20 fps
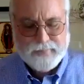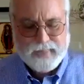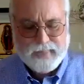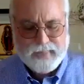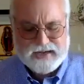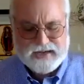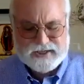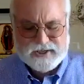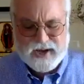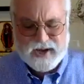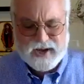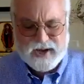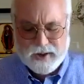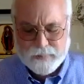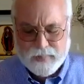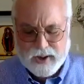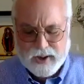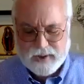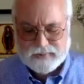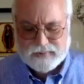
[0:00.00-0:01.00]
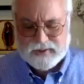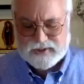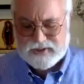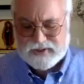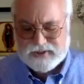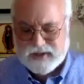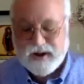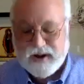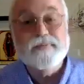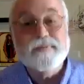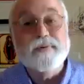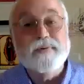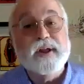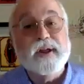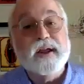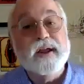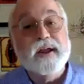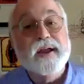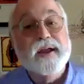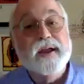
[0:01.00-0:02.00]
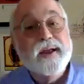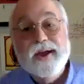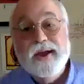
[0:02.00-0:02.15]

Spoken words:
It's not about discovering